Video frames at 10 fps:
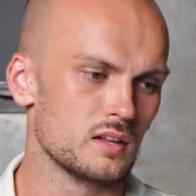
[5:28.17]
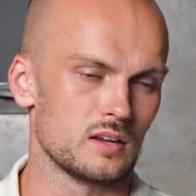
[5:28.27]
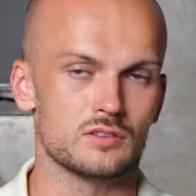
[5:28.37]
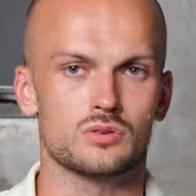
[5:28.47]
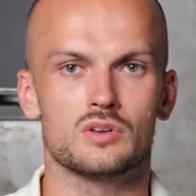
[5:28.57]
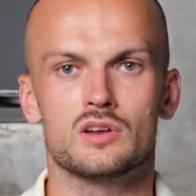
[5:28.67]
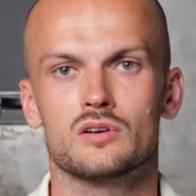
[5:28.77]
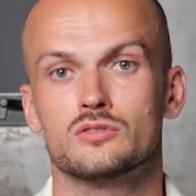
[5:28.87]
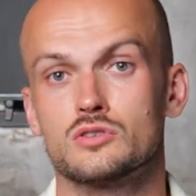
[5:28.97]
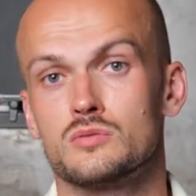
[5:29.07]
And so here,
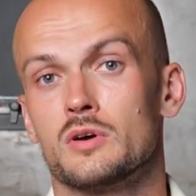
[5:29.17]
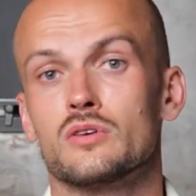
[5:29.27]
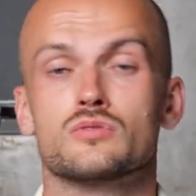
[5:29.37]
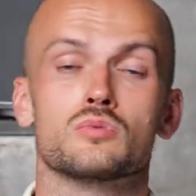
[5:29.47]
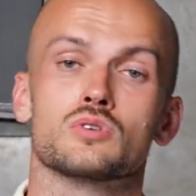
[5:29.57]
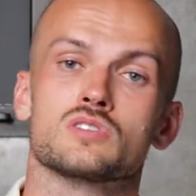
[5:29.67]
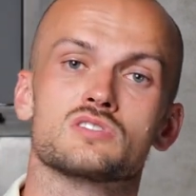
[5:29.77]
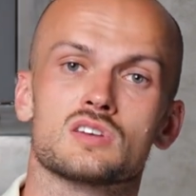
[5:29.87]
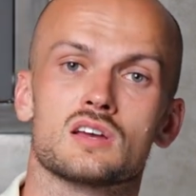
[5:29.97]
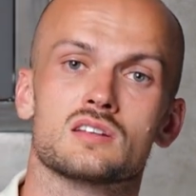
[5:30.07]
it doesn't matter if you work in
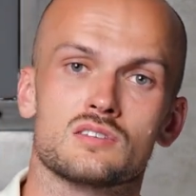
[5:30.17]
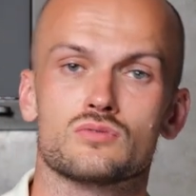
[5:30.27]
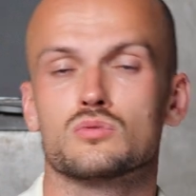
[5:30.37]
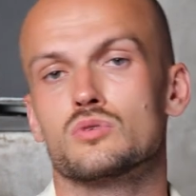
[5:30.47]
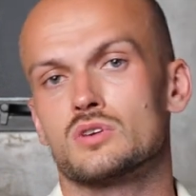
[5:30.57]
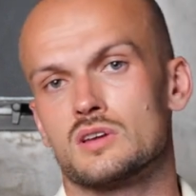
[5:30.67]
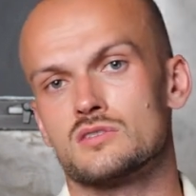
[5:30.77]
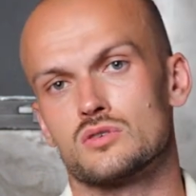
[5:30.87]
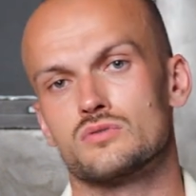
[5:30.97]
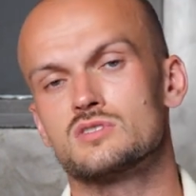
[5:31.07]
sales, if you work in
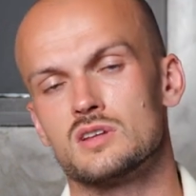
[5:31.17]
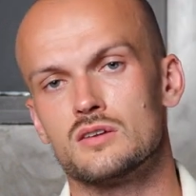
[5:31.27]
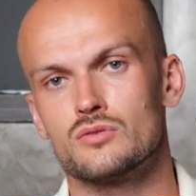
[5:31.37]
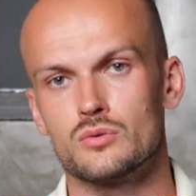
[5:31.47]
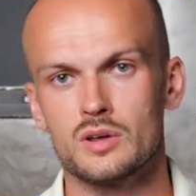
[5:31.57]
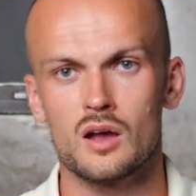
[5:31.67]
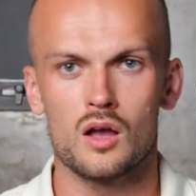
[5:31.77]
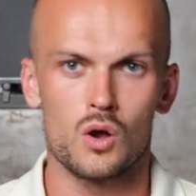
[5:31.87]
service delivery,